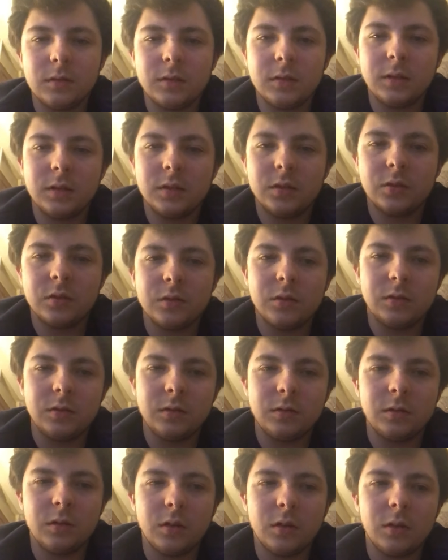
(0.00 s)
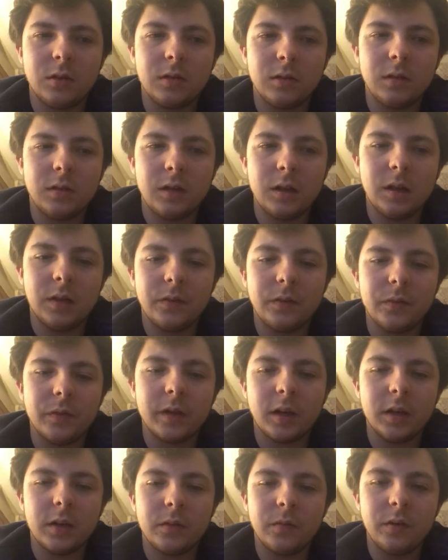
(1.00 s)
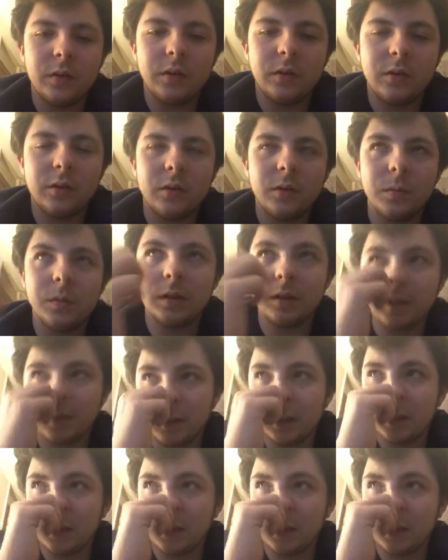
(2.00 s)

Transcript: It's just not advised for you to do it.